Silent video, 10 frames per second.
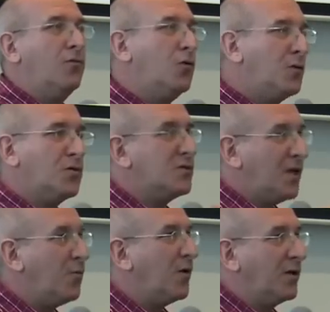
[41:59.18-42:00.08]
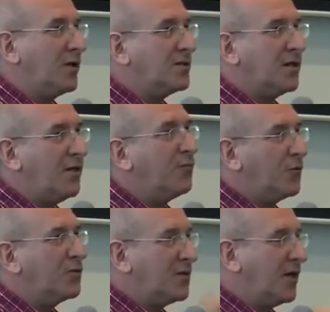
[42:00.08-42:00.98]
Not because they were against slavery,
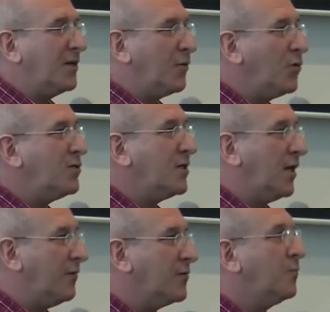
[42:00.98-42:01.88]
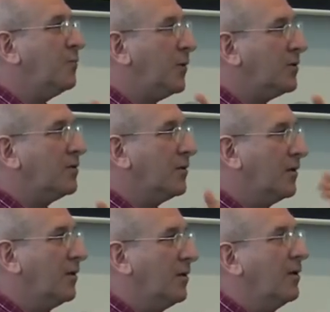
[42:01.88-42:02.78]
because they had their own slaves, but,
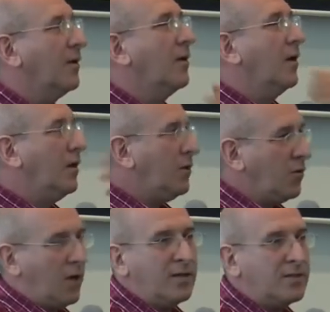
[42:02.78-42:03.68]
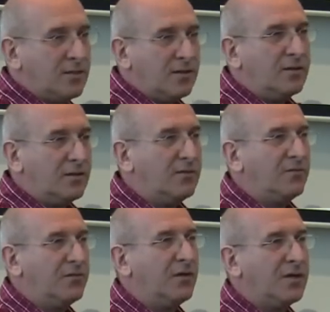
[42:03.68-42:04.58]
you know, as
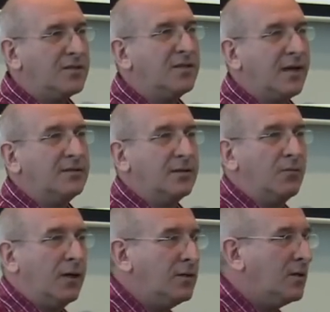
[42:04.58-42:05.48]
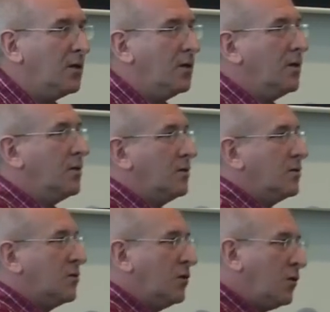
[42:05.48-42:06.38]
a tactic, right? So in